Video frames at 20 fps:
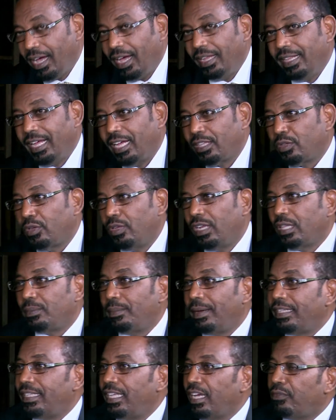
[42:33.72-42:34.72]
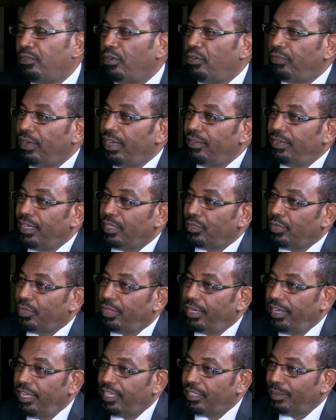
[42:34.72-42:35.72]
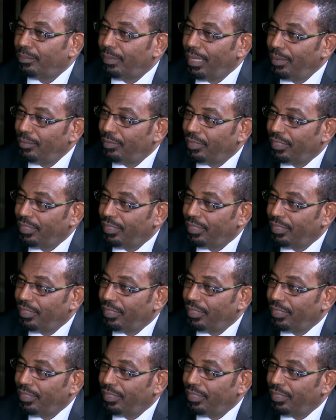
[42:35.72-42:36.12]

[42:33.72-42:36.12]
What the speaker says: And that audit might take 4 or 5 years or 3 years sometimes.